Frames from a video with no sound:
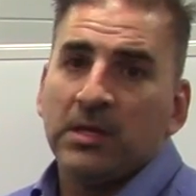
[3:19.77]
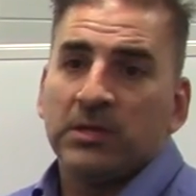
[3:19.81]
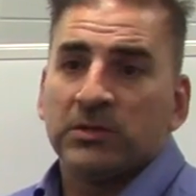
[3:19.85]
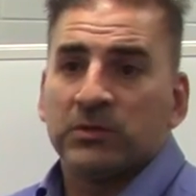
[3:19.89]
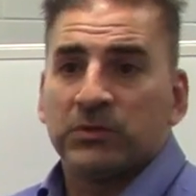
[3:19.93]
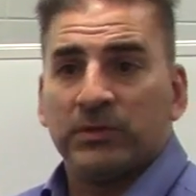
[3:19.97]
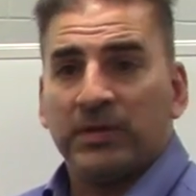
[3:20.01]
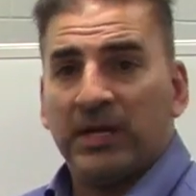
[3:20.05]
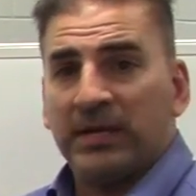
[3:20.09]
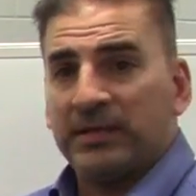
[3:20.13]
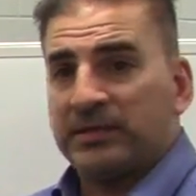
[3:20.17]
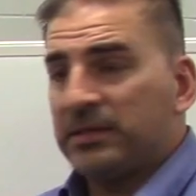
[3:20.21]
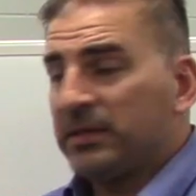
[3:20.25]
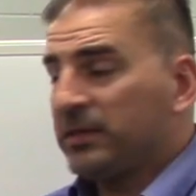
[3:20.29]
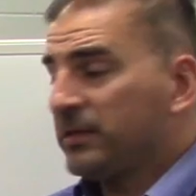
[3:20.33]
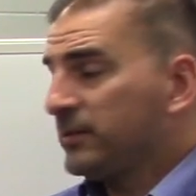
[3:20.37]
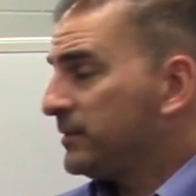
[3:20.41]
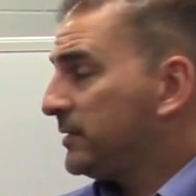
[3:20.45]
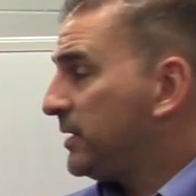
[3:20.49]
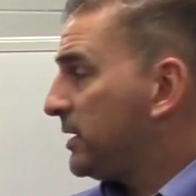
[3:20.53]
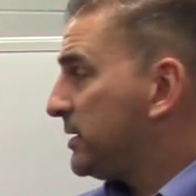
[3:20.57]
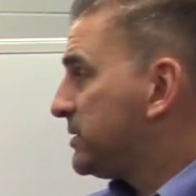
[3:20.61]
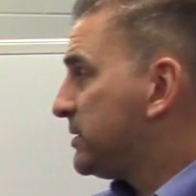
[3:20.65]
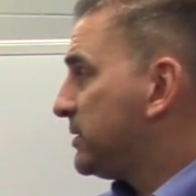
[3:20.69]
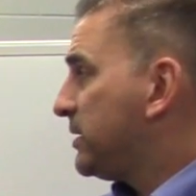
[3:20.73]
So that's
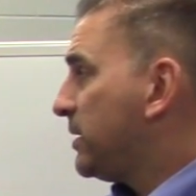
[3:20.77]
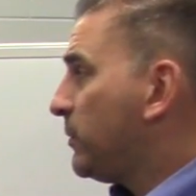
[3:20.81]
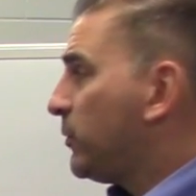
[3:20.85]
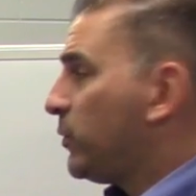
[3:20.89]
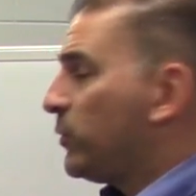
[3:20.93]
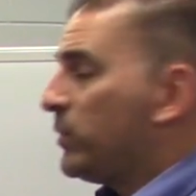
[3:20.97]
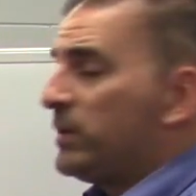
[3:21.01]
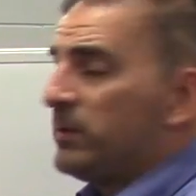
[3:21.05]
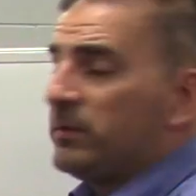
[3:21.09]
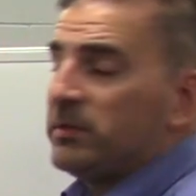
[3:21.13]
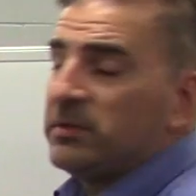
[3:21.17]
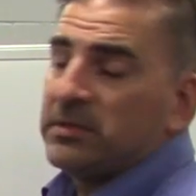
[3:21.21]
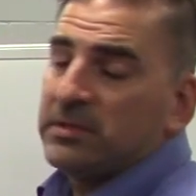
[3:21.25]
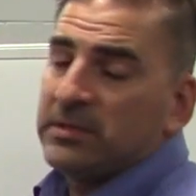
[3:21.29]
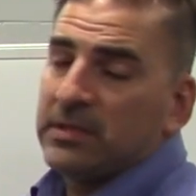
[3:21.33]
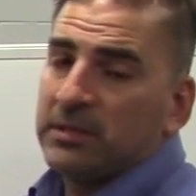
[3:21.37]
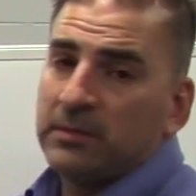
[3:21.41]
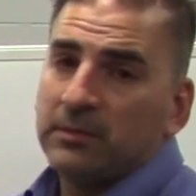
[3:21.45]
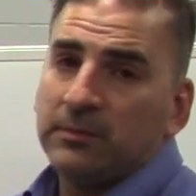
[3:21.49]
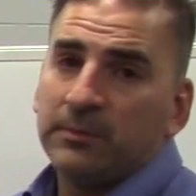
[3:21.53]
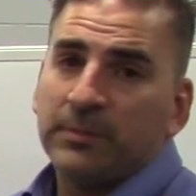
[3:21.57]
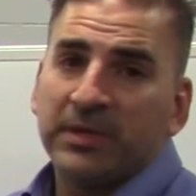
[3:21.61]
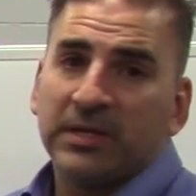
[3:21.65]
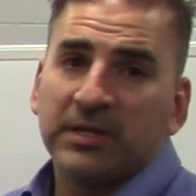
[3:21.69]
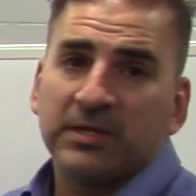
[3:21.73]
it. That's the number one
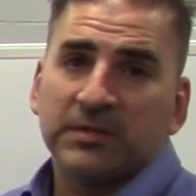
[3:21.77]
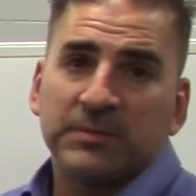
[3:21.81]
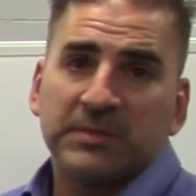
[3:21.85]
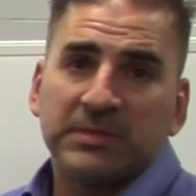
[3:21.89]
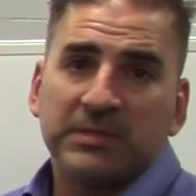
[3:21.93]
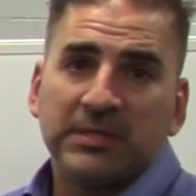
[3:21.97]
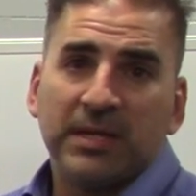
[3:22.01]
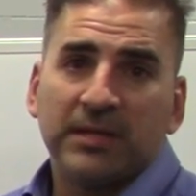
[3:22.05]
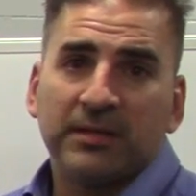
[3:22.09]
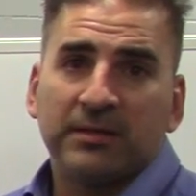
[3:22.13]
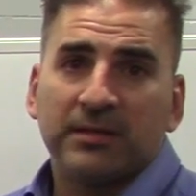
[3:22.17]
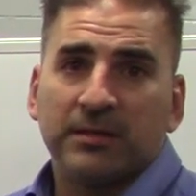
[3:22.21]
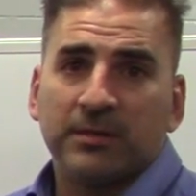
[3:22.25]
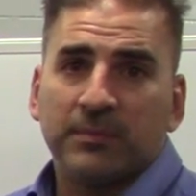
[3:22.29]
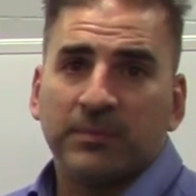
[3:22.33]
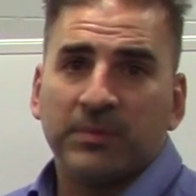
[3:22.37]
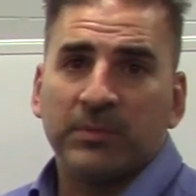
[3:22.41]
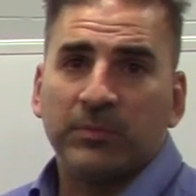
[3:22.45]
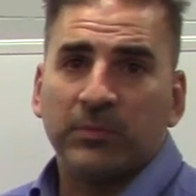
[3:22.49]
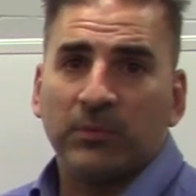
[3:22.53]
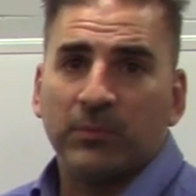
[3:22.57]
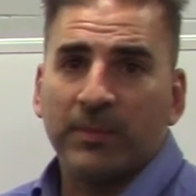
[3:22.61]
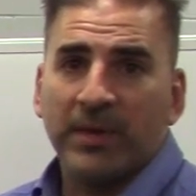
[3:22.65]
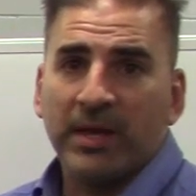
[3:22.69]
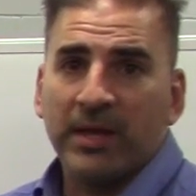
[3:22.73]
single biggest mistake that
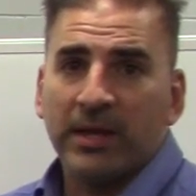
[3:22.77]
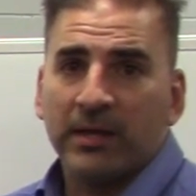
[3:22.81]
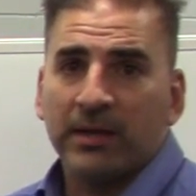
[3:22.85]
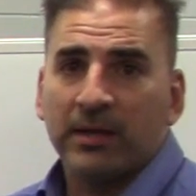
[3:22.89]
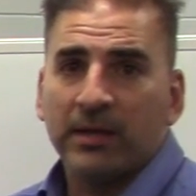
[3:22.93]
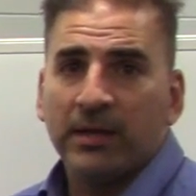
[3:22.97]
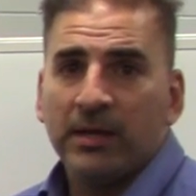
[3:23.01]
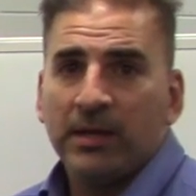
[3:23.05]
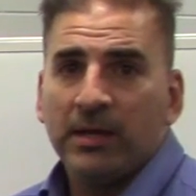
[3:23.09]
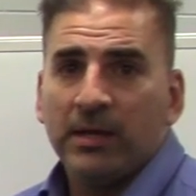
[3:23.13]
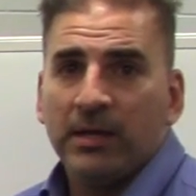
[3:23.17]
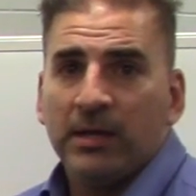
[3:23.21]
people make.